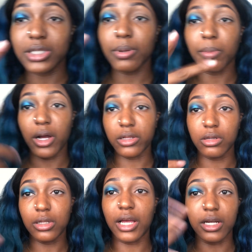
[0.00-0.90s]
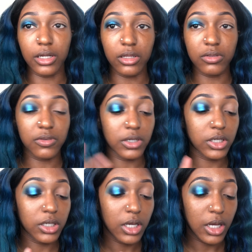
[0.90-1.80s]
gonna spray my another
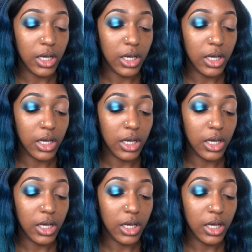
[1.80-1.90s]
finger,